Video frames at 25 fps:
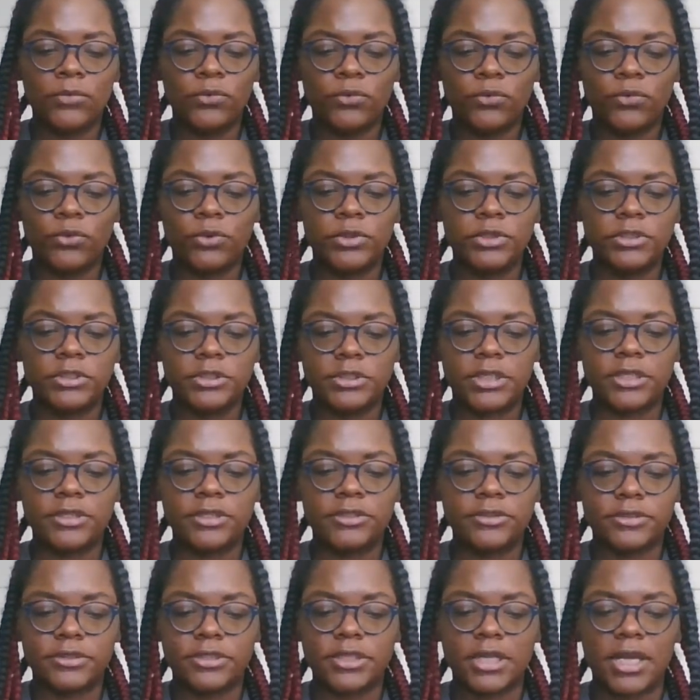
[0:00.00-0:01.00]
What is their
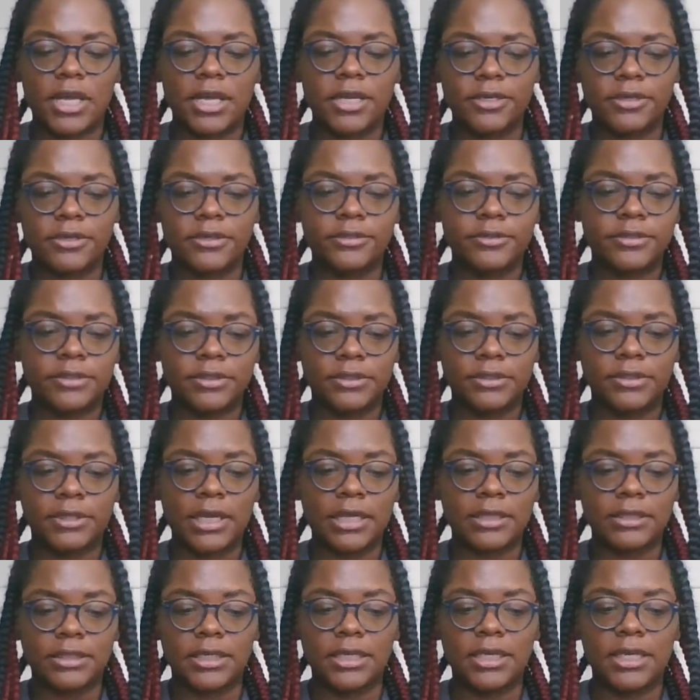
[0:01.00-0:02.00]
desires?
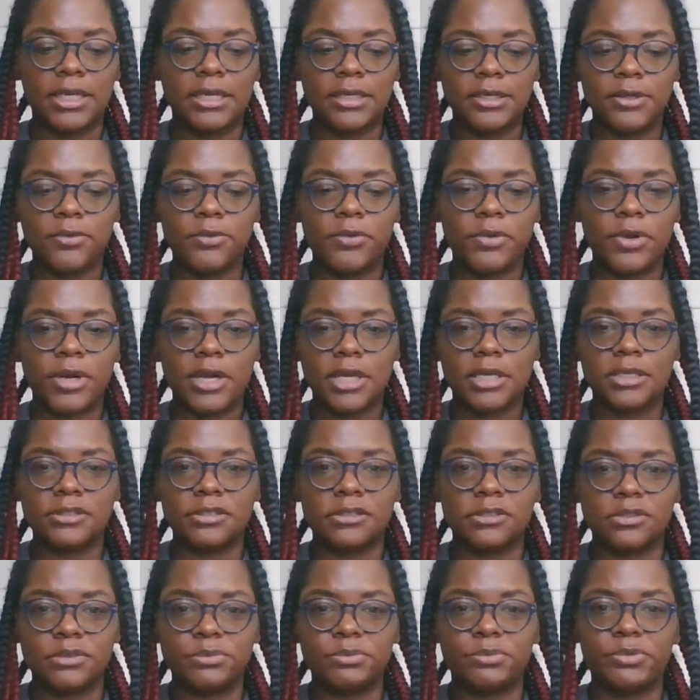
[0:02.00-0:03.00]
Got the King of Wands
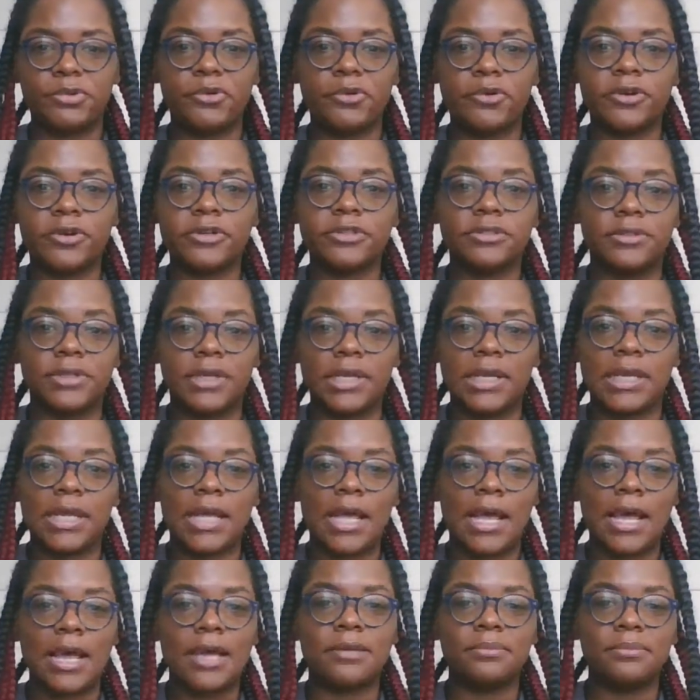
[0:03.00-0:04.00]
on the board, so they
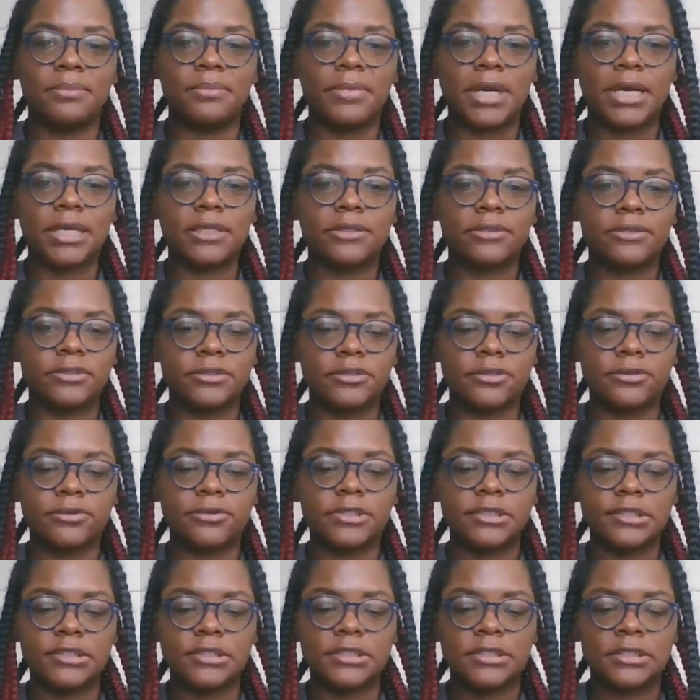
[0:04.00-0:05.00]
hot and bothered,
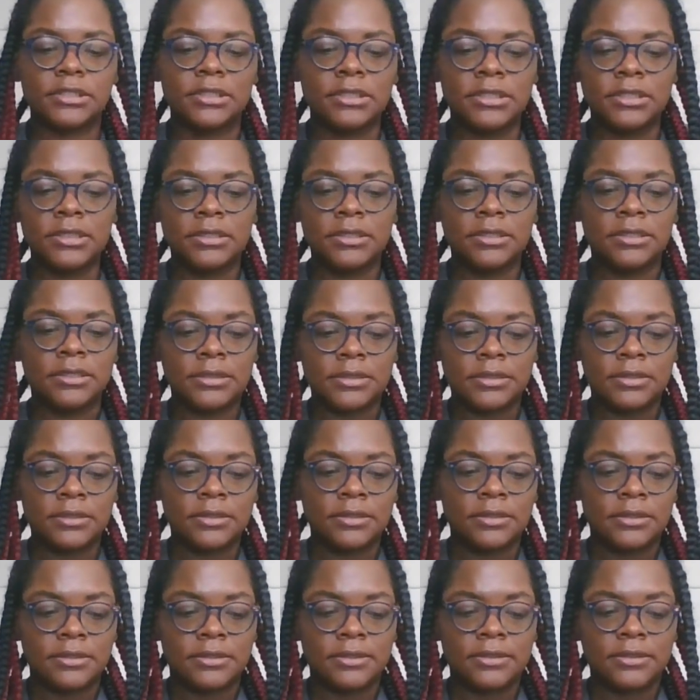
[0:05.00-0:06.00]
Taurus.
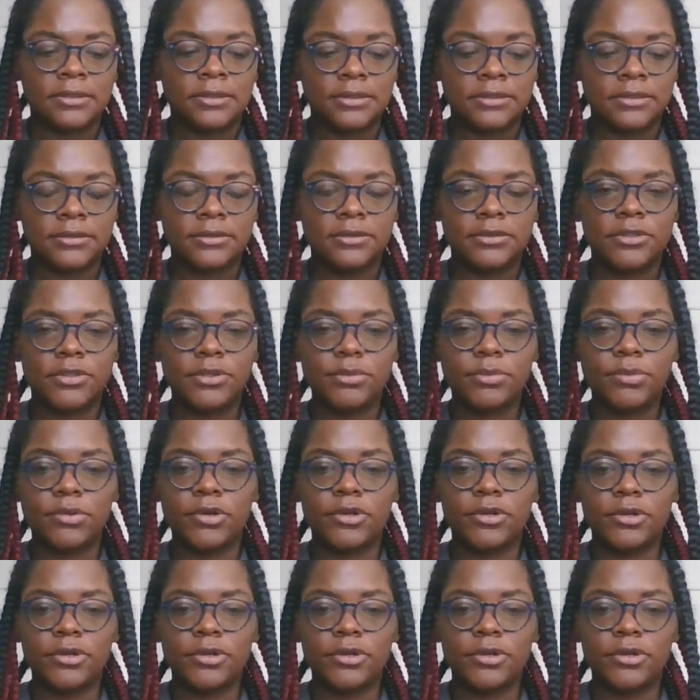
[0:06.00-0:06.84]
Two more,